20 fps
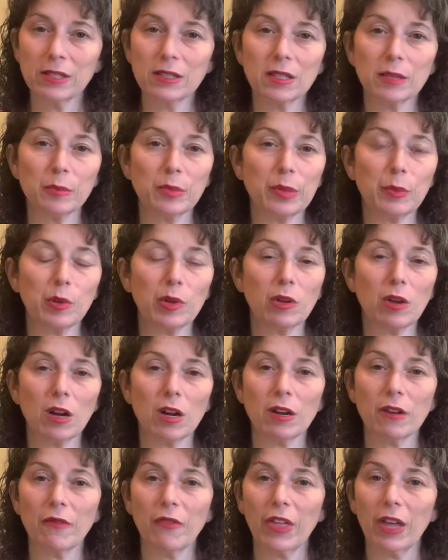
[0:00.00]
Some people
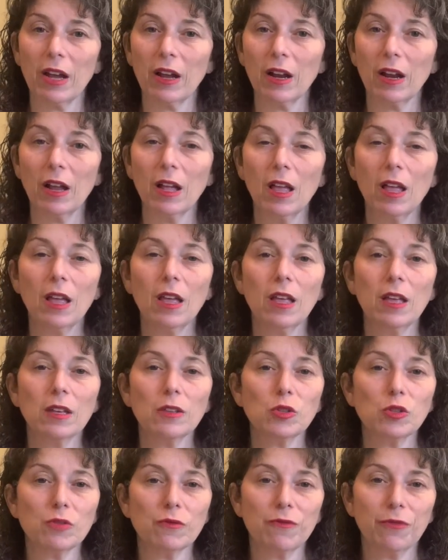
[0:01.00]
are there
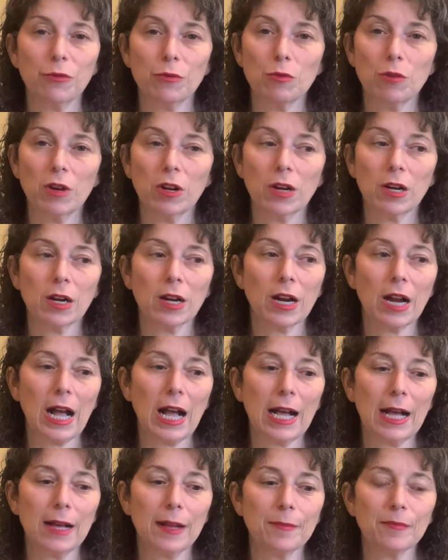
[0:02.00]
for
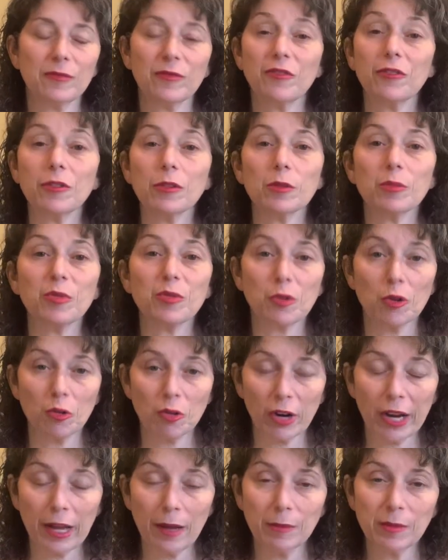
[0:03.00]

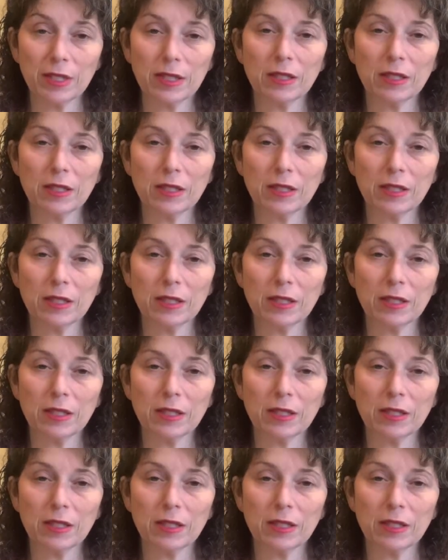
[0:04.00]
programs.